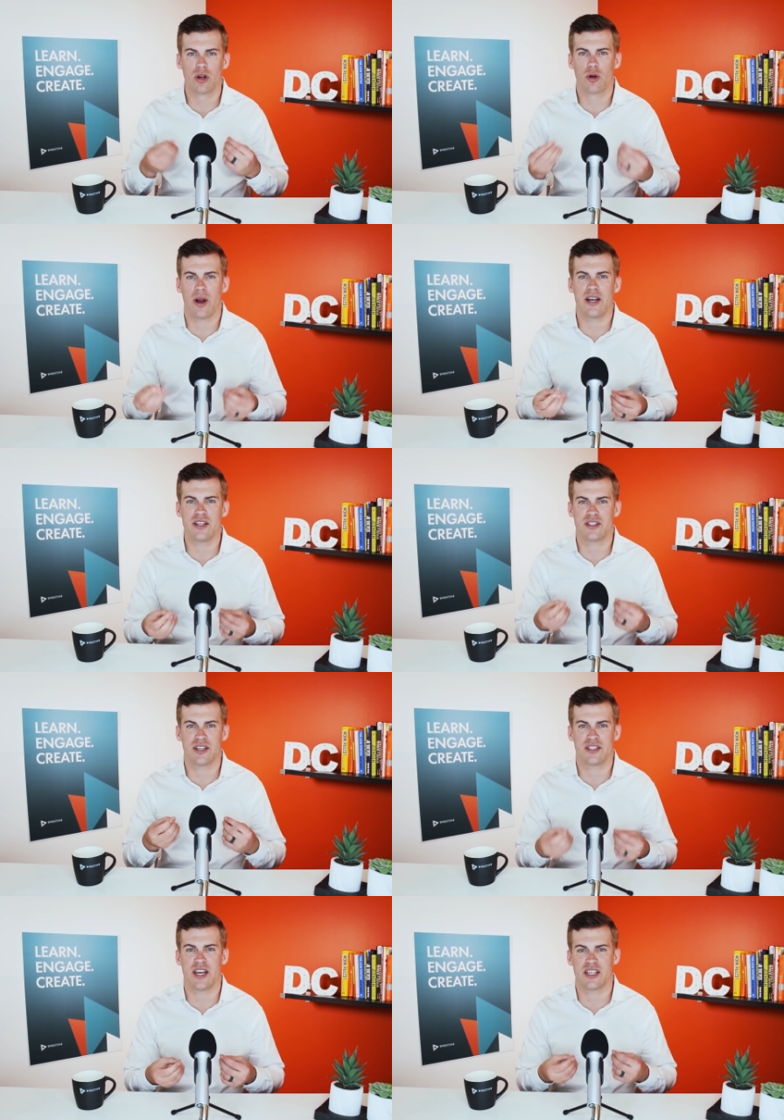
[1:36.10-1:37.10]
we're grading
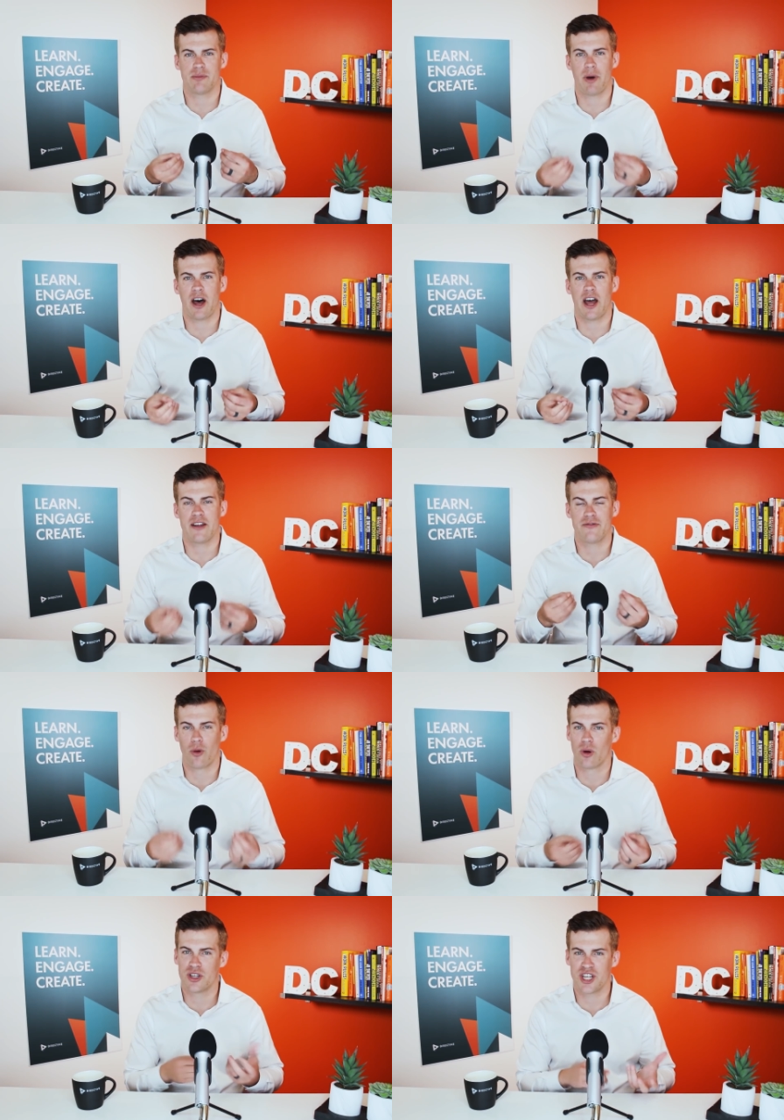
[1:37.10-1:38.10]
success by
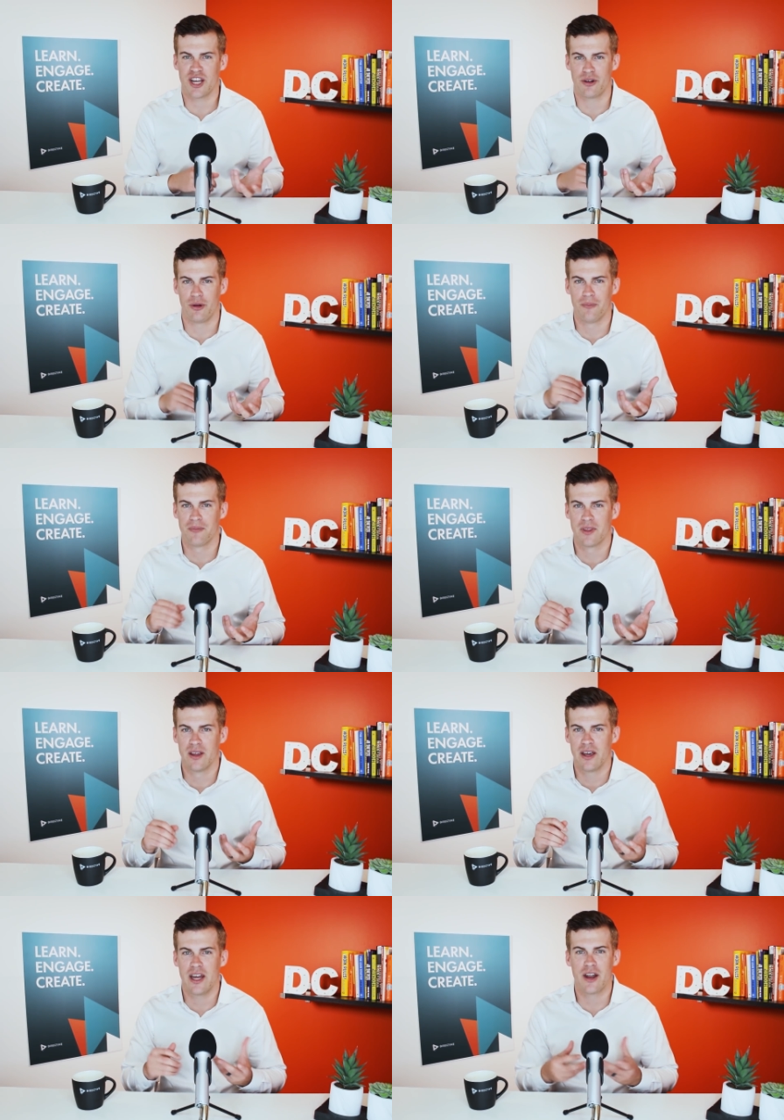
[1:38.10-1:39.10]
for a channel.
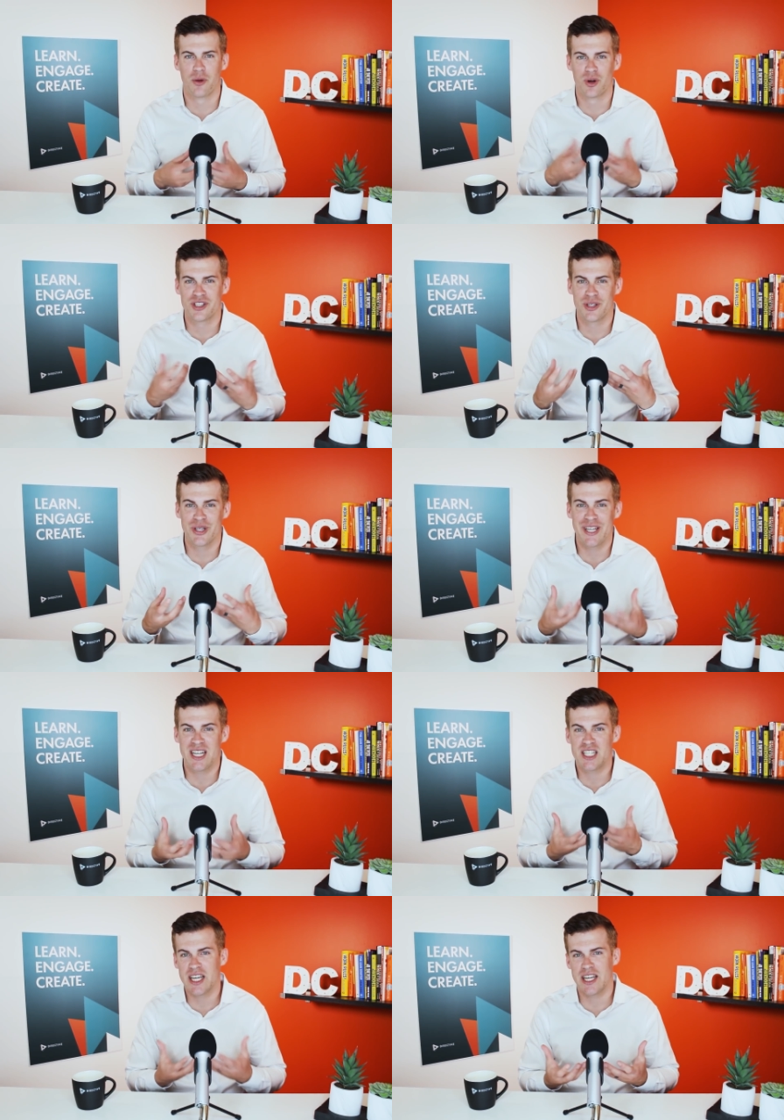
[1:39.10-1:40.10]
In other words,
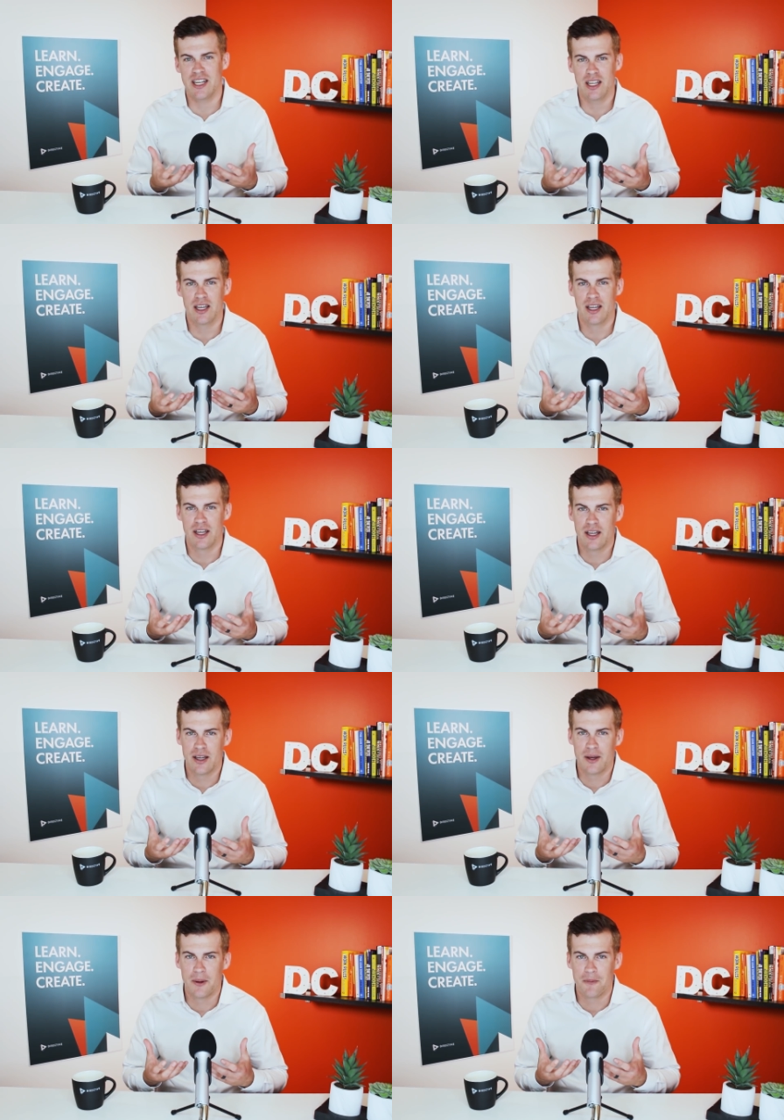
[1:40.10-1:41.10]
LinkedIn
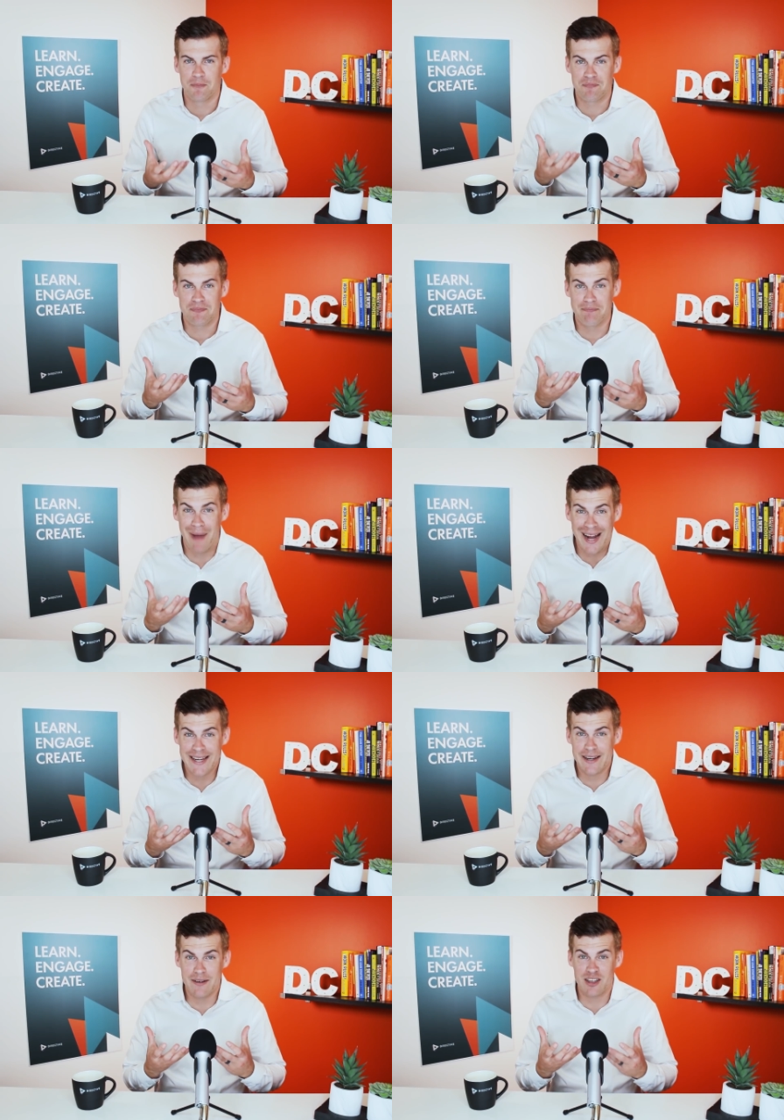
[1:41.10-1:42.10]

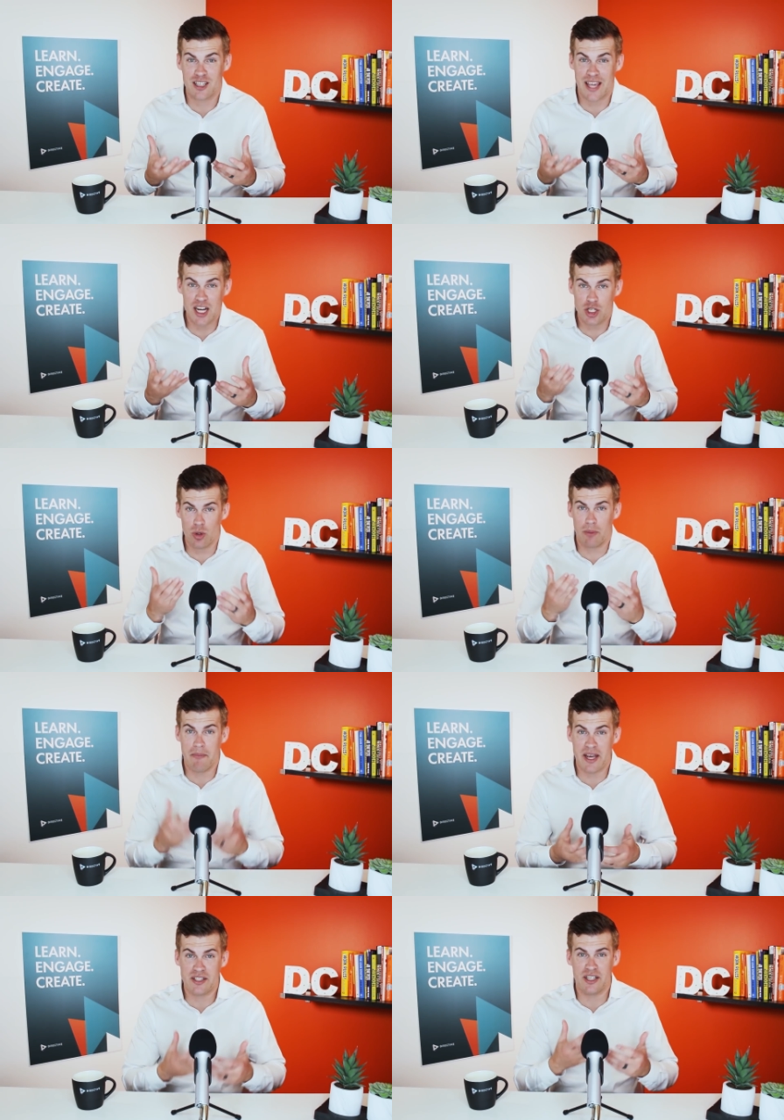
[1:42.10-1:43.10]
might get you
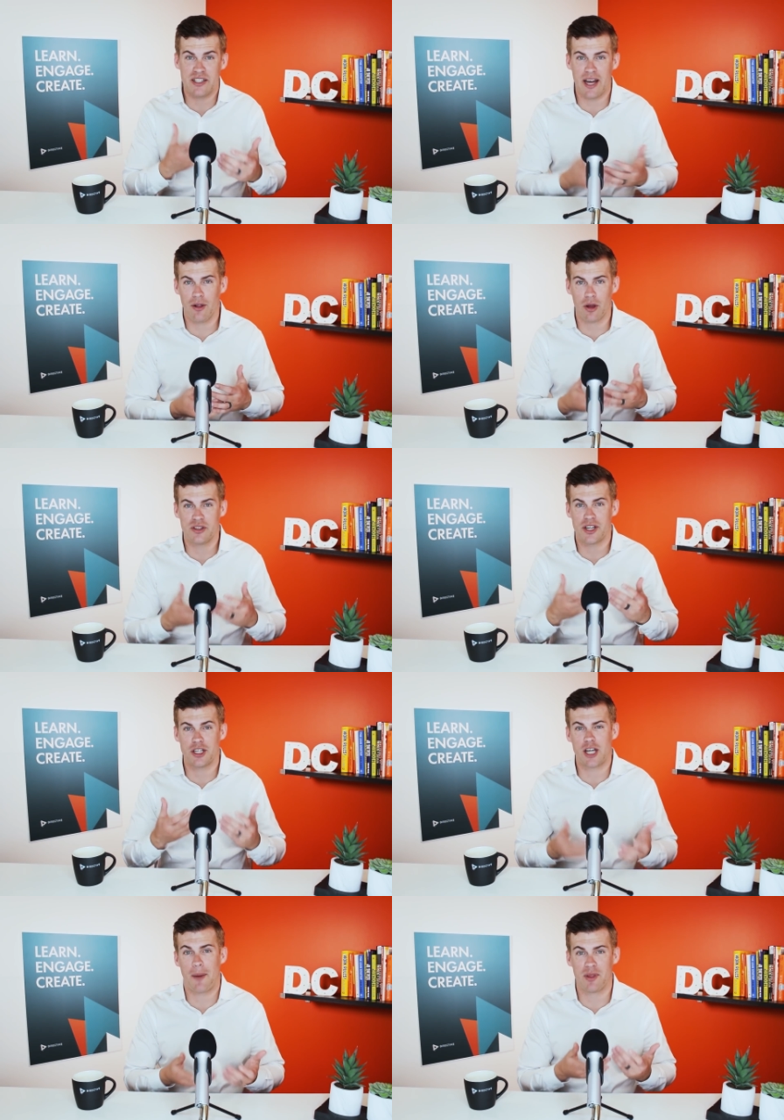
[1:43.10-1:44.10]
amazing downloads at
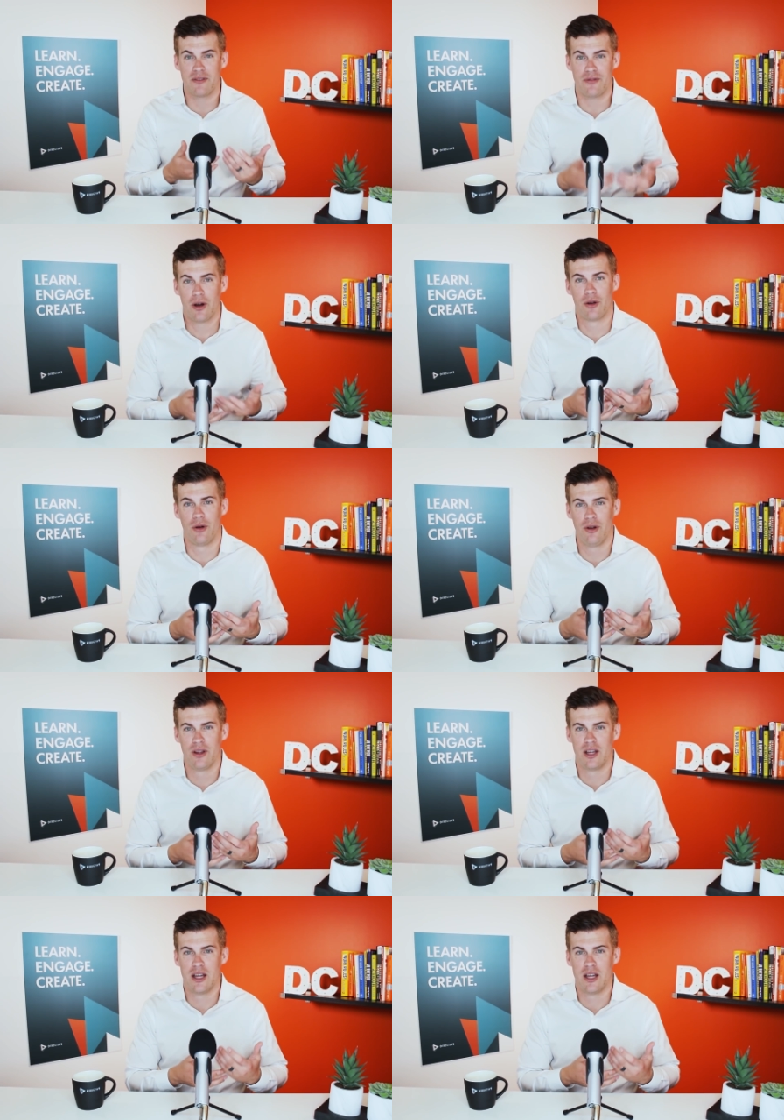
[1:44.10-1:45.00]
the top of the funnel,